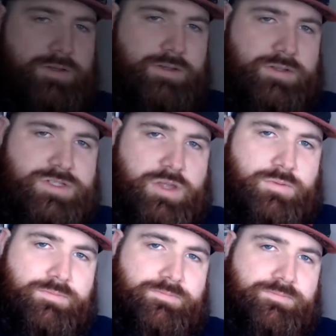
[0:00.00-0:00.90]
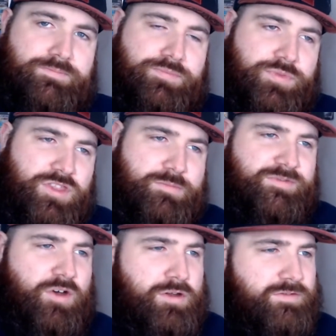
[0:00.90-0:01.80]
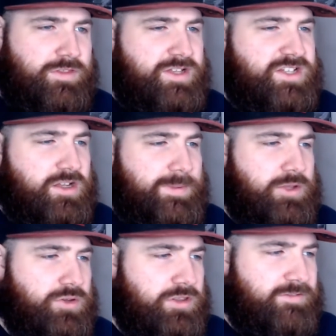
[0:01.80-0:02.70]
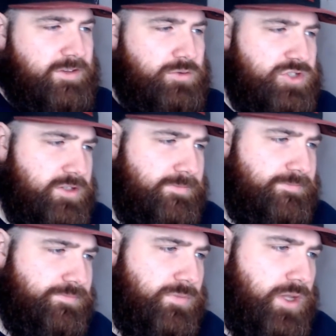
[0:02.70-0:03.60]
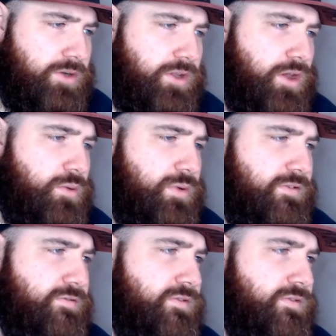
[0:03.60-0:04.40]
So, number 5 for things that are going to be good in the future. I'm going to go with